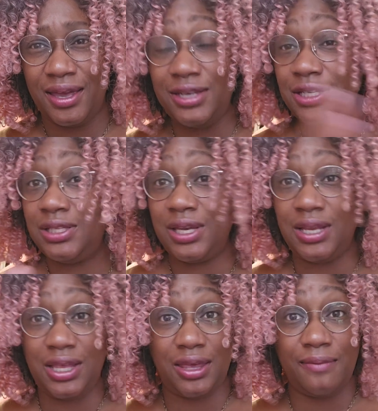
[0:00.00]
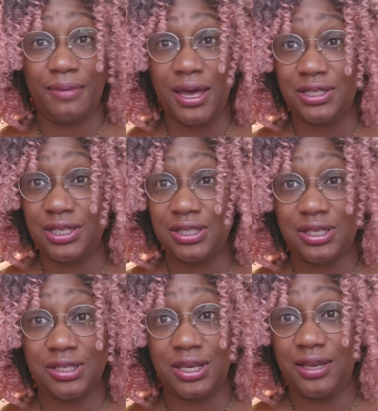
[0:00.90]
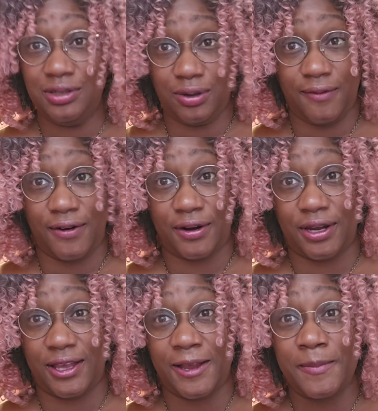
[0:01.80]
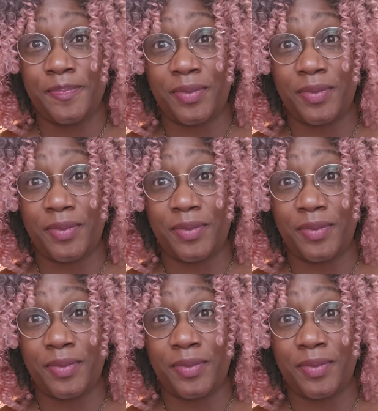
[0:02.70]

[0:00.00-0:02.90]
And she's anything but. She's just introverted.